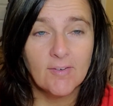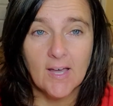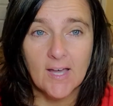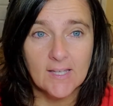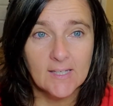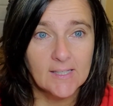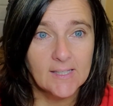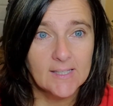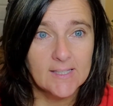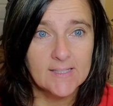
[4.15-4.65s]

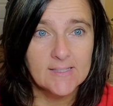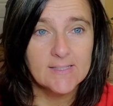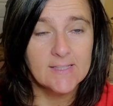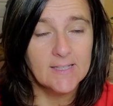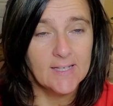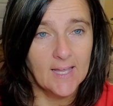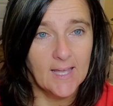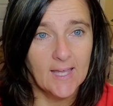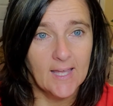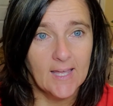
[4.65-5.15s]
finally
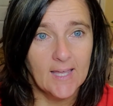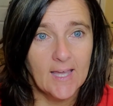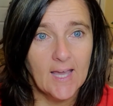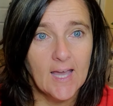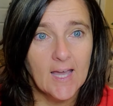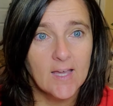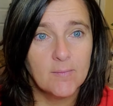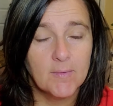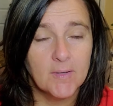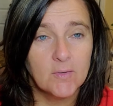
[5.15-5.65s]
today,
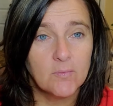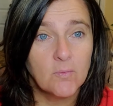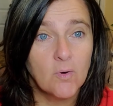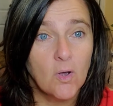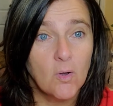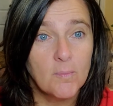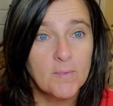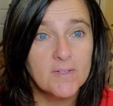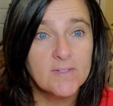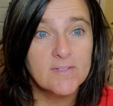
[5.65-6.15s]
I am in
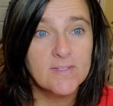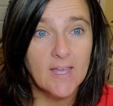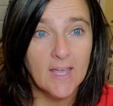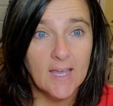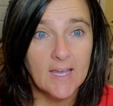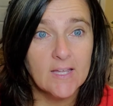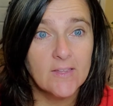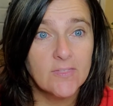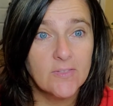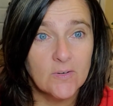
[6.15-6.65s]
Romans
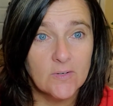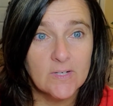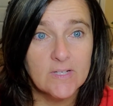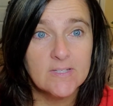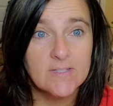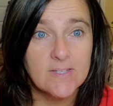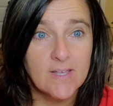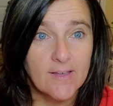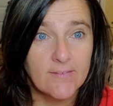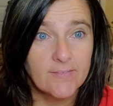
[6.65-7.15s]

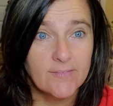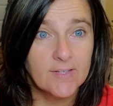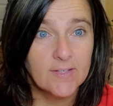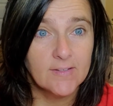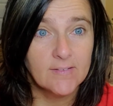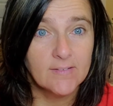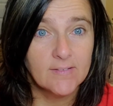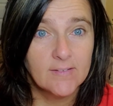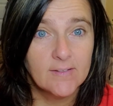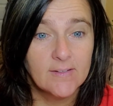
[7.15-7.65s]

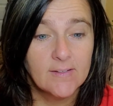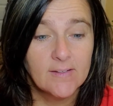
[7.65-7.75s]
8:37.